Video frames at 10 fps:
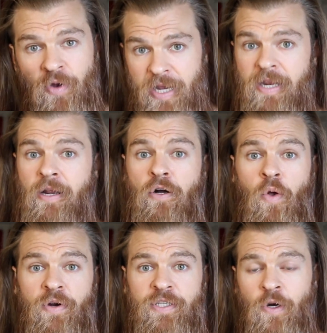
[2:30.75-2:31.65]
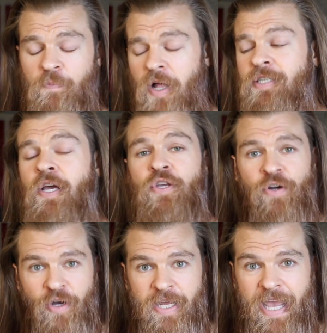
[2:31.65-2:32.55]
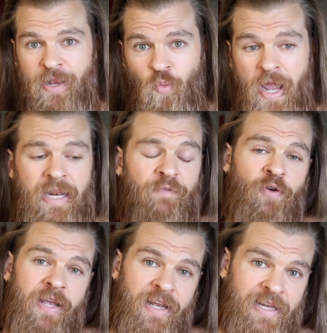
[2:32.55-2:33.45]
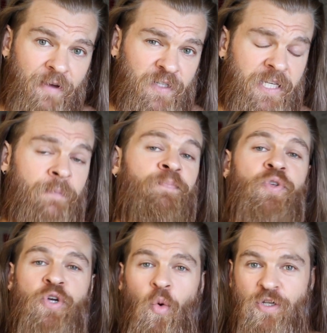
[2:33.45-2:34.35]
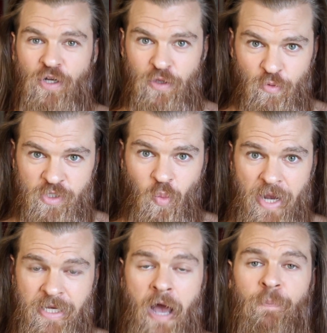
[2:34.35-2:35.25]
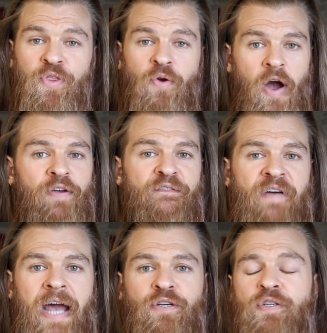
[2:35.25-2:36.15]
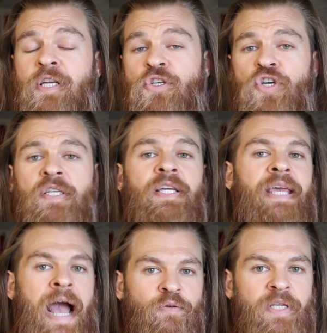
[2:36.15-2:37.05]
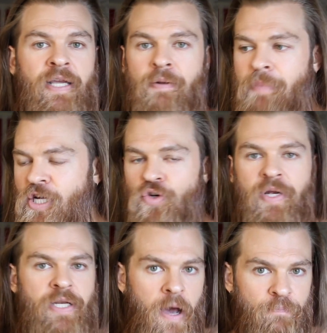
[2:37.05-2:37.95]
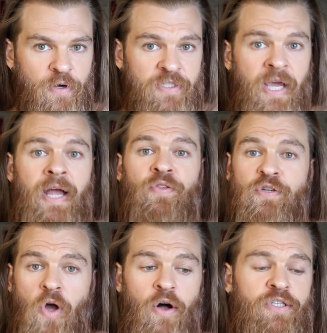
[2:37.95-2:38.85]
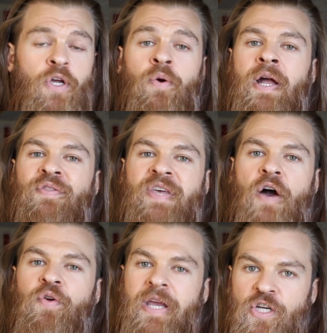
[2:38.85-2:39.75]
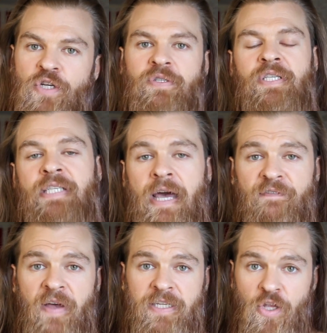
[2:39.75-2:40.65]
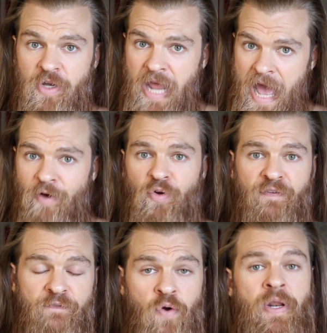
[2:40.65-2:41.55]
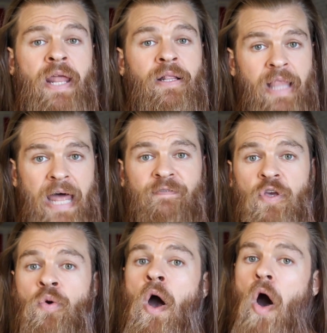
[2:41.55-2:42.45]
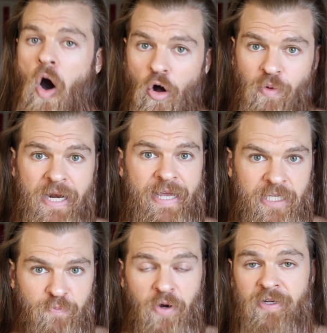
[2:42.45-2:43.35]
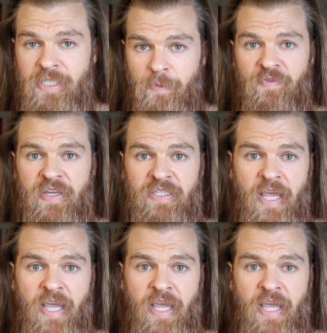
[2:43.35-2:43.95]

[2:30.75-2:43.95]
you're eating a caloric surplus, you're going to gain weight. If you're eating a deficit, you're going to lose weight. But there are other factors than just counting and measuring numbers. There's also the other issues and side effects that you can have with food. And a lot of you already experience some of these